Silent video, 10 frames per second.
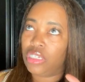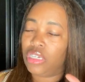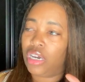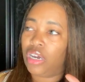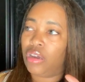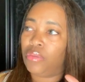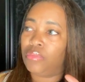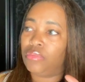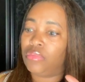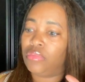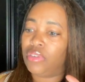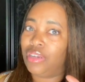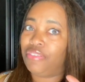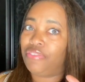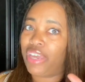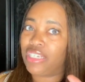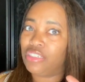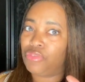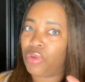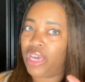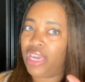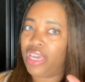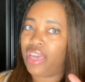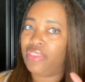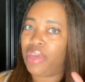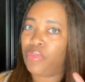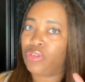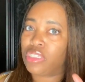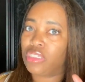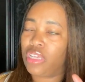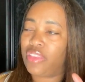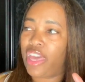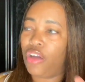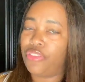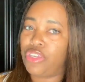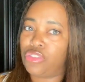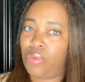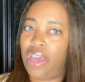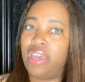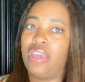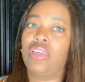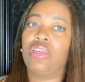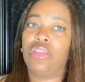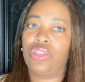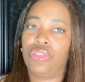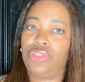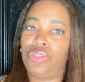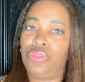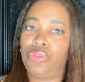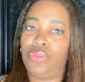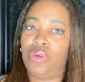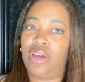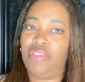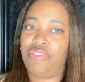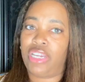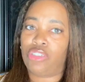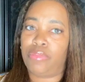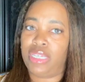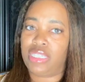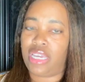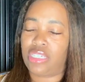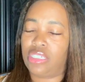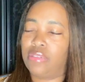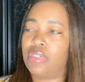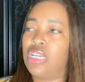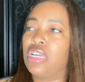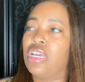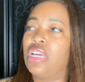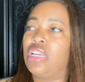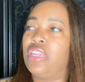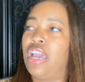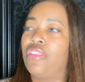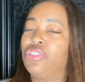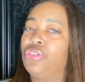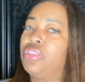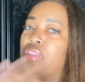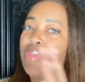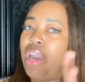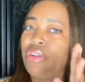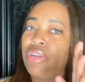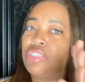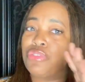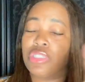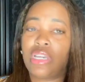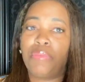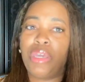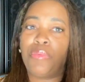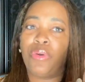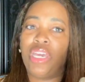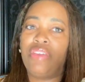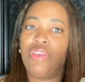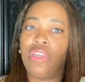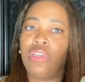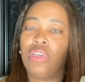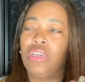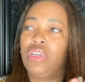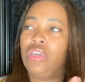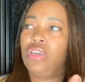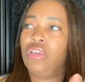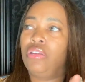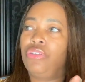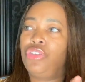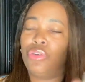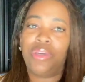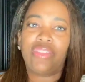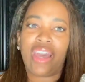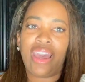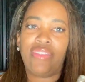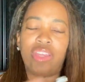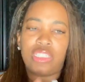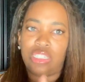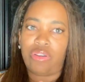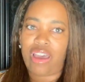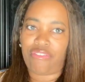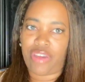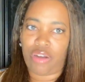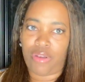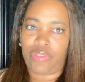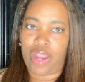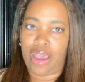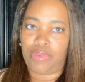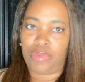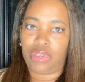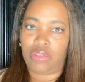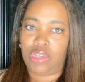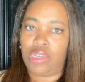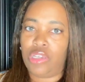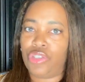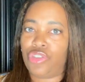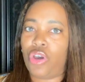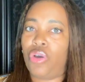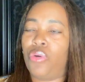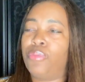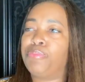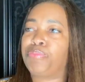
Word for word: um, effective way and that most and the healthiest way to affect your midsection. Now, the truth of the matter is, for some people, even doing that, they still have fat around their abdomen. So